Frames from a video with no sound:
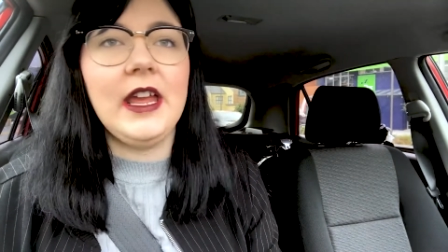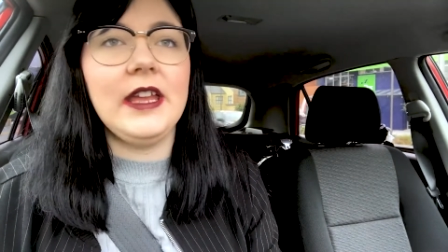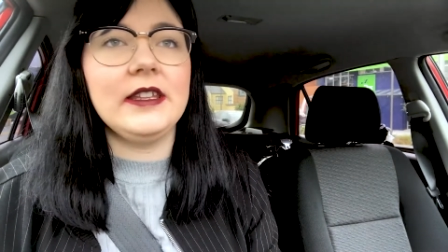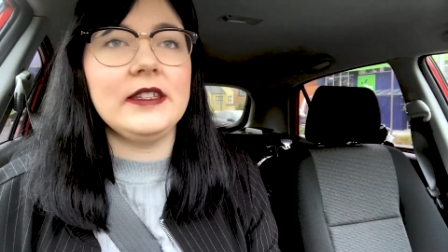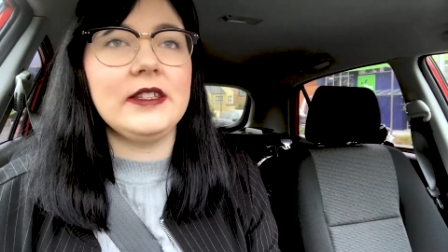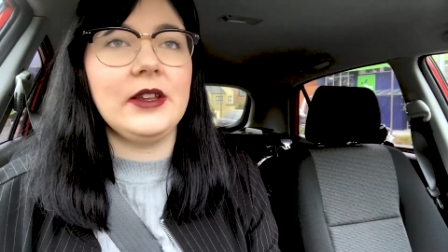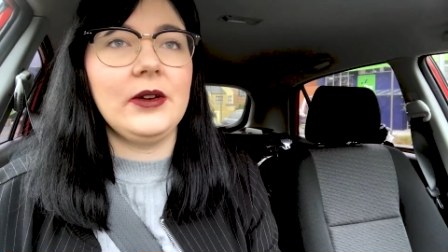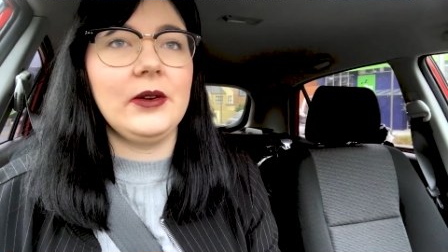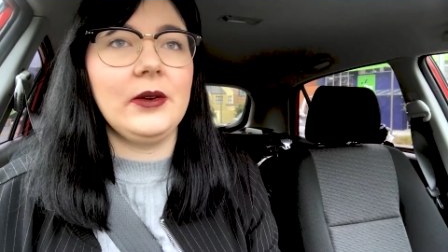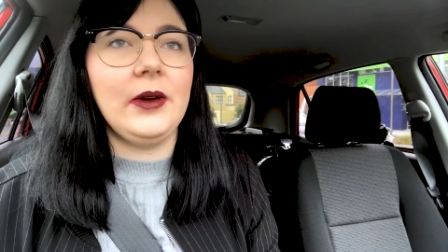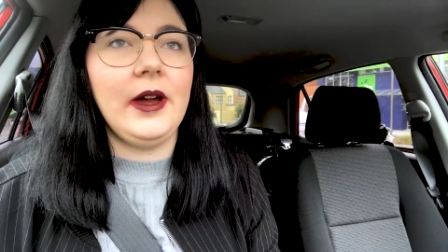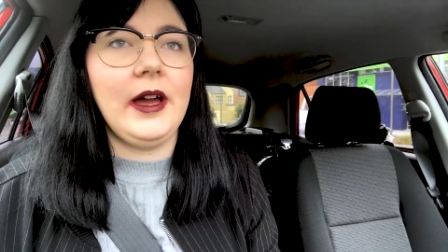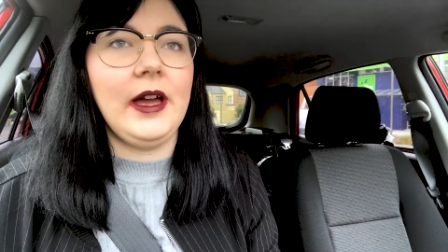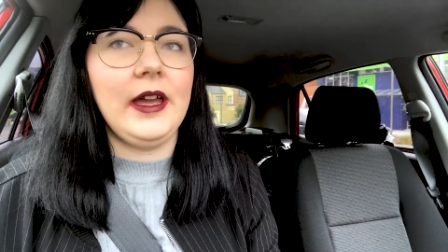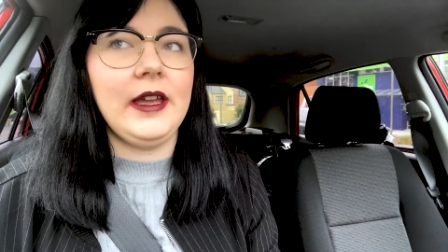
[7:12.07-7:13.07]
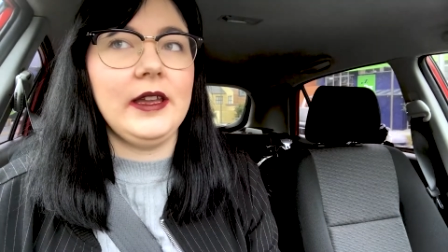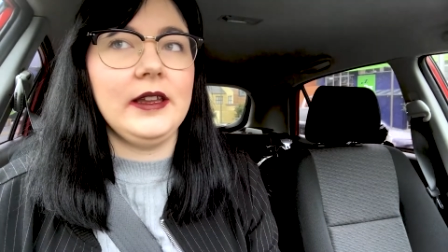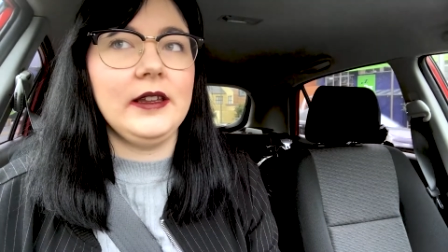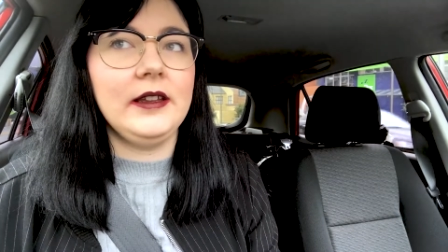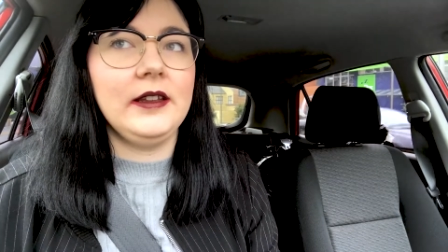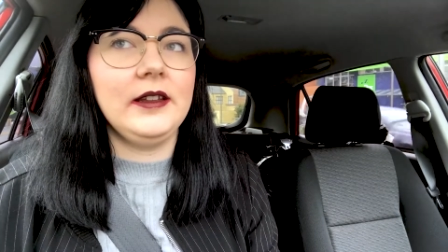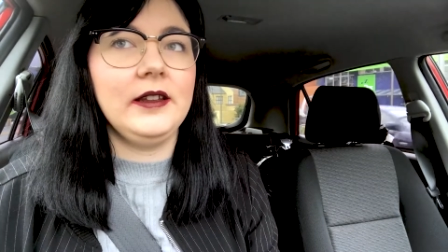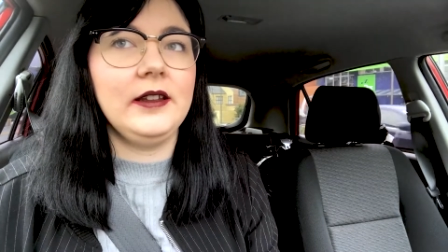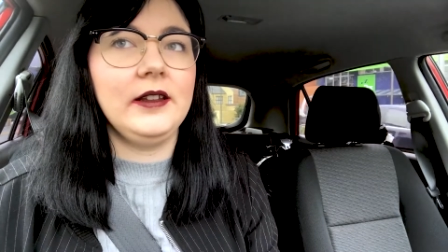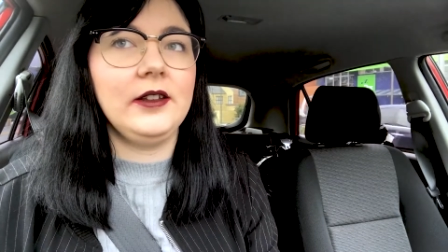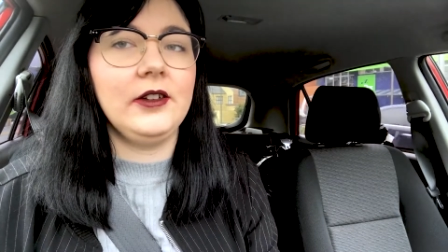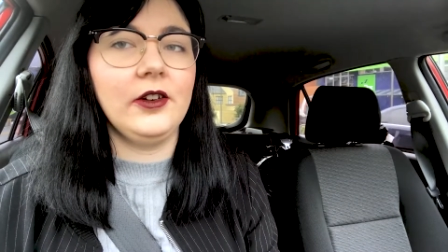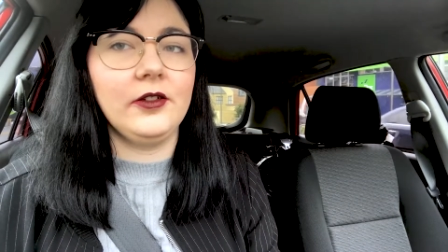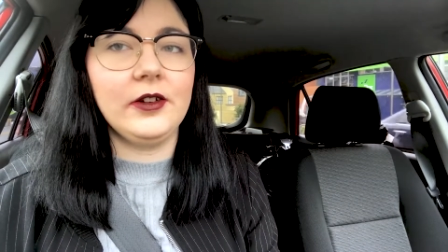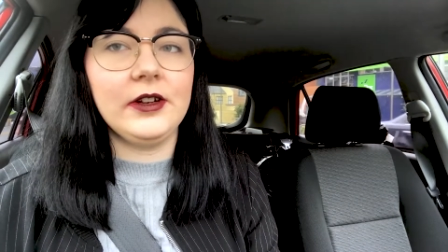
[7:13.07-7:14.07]
And so I
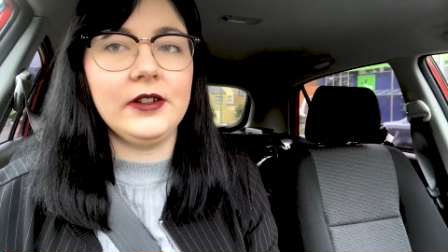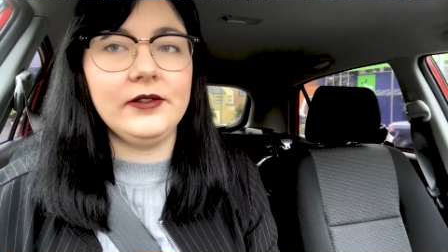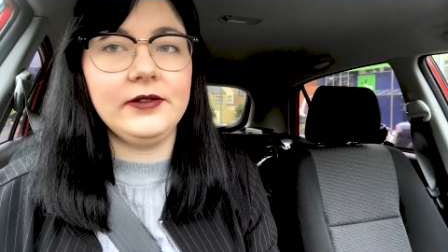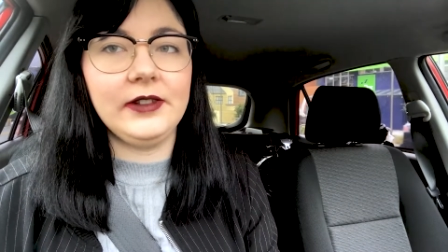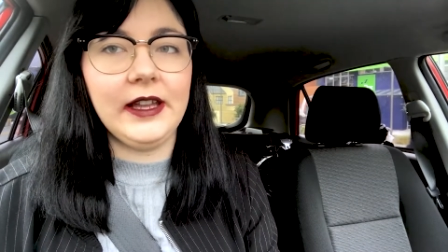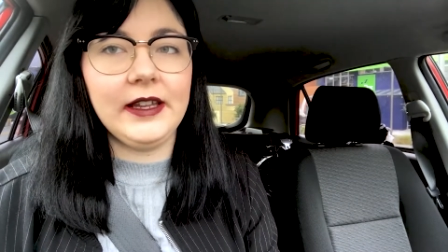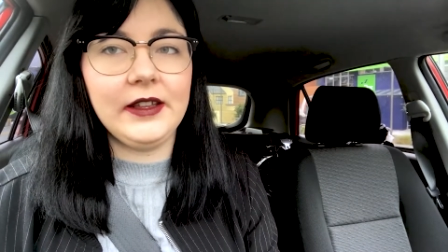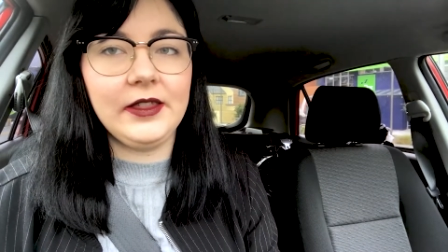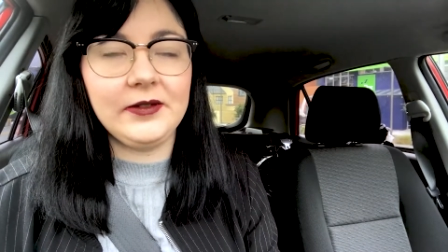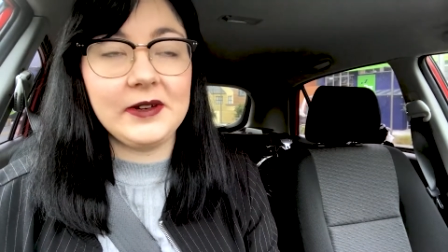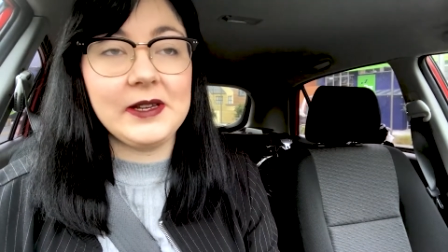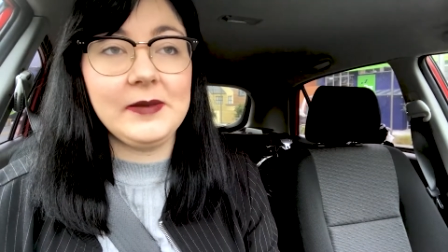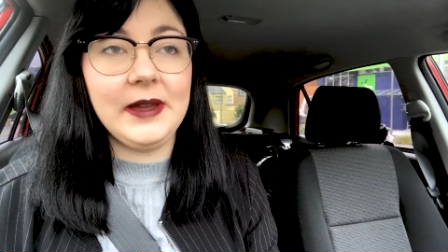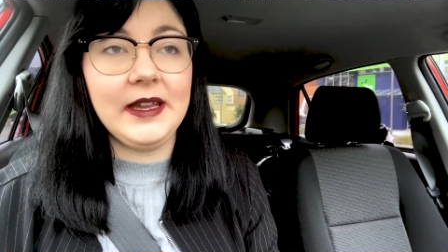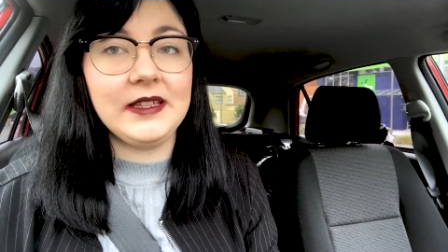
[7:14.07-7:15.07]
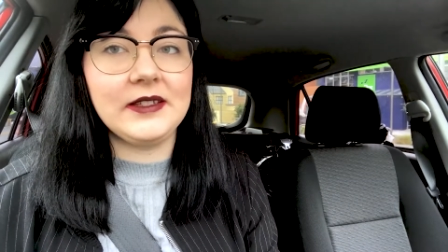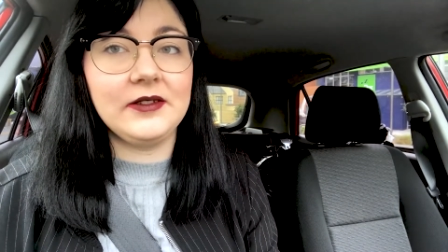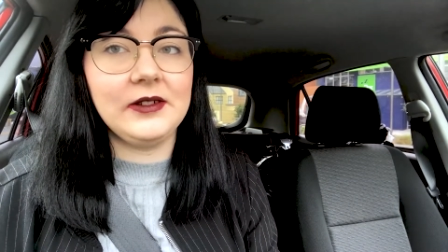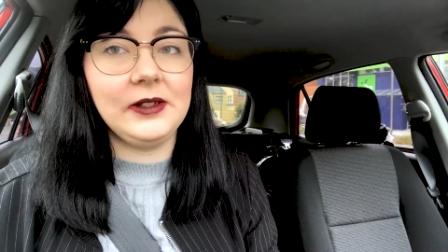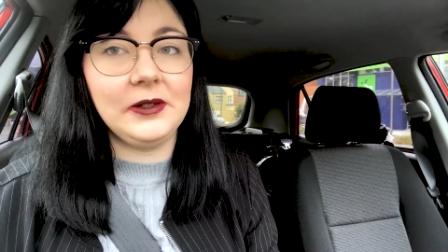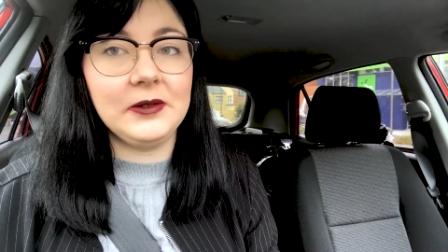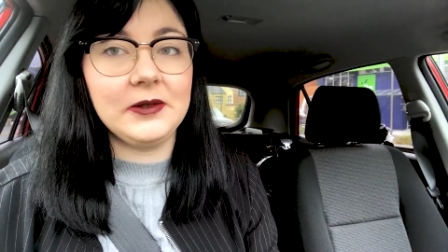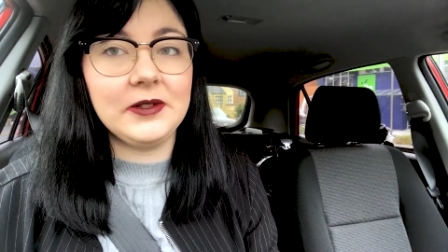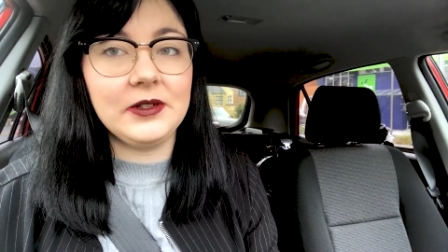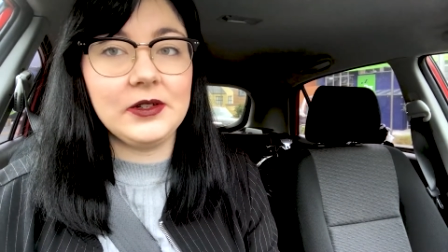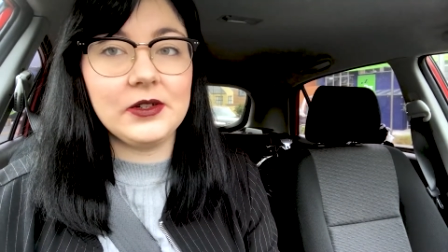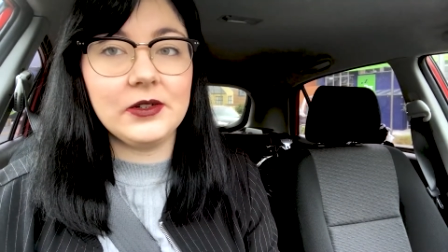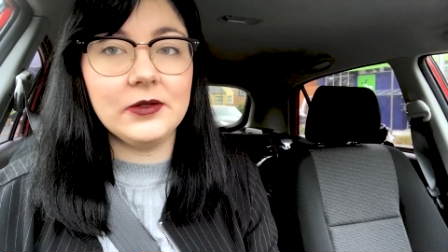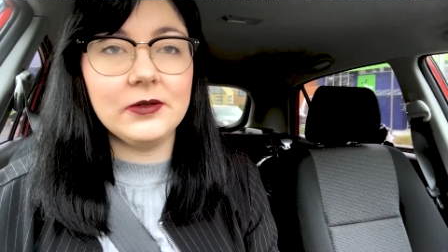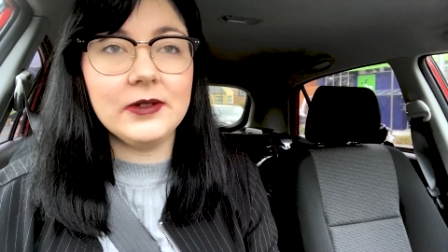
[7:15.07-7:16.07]
got rid of like three bags of clothes
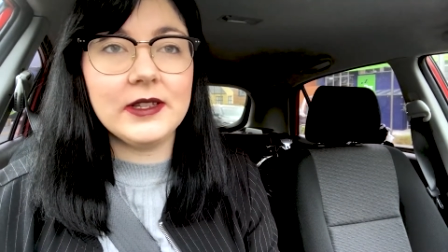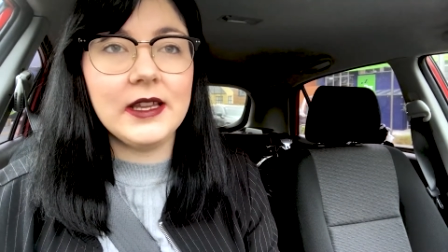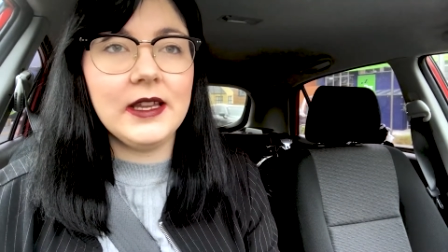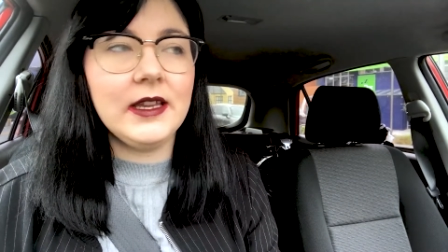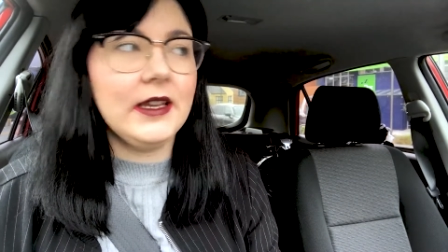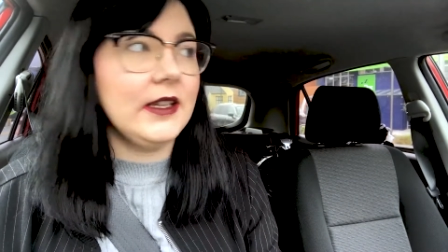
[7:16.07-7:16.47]
and shoes.